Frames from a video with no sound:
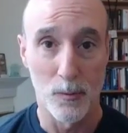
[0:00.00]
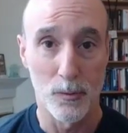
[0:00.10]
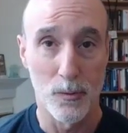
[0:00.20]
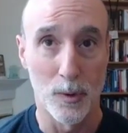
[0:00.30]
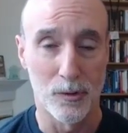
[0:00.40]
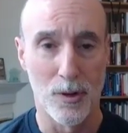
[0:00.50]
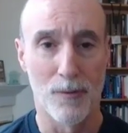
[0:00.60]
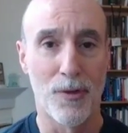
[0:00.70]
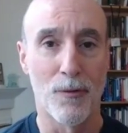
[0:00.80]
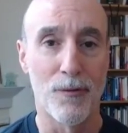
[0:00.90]
what's
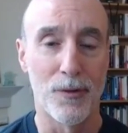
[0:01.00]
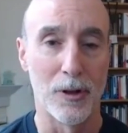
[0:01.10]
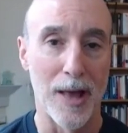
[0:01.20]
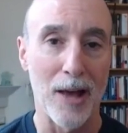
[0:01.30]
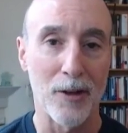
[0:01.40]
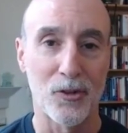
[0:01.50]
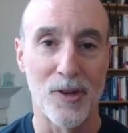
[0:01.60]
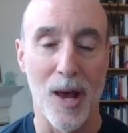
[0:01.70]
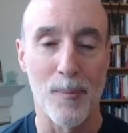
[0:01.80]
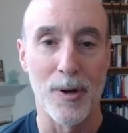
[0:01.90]
the last
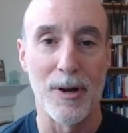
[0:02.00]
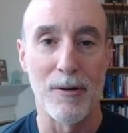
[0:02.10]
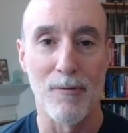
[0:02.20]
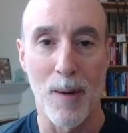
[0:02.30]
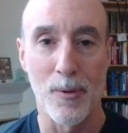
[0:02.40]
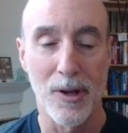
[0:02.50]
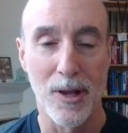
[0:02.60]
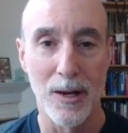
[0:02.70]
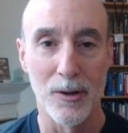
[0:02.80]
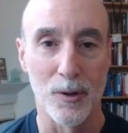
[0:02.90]
step in Robert
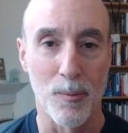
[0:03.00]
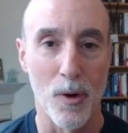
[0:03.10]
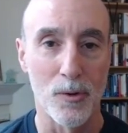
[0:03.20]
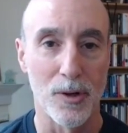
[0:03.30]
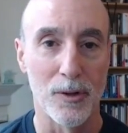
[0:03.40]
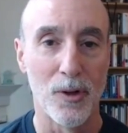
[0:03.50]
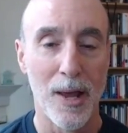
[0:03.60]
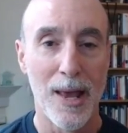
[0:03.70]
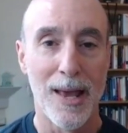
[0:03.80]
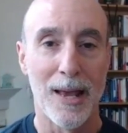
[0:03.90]
Keegan's approach
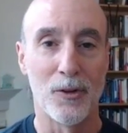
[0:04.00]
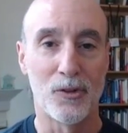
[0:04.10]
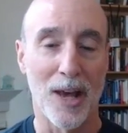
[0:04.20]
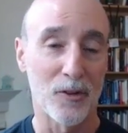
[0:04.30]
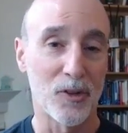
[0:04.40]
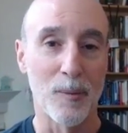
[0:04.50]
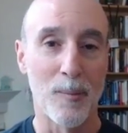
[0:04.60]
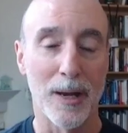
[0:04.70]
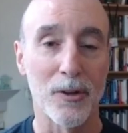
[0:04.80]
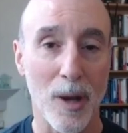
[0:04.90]
is testing
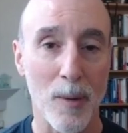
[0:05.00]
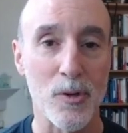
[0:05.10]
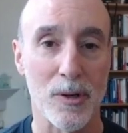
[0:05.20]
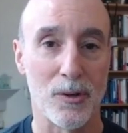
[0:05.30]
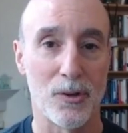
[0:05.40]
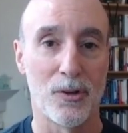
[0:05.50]
big assumptions.